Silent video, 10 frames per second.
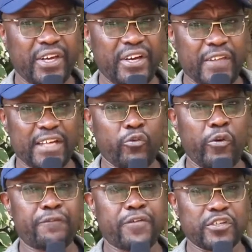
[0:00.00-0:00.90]
that
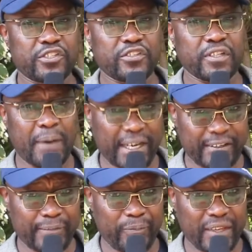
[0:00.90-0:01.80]
we fought the
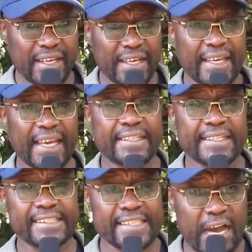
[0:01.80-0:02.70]
battle. It
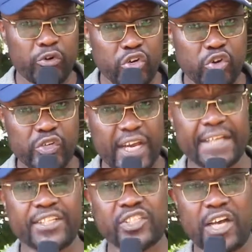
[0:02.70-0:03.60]
is now known,
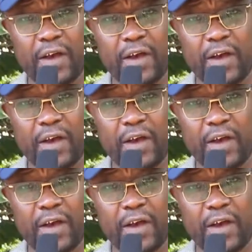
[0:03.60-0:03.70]
it is now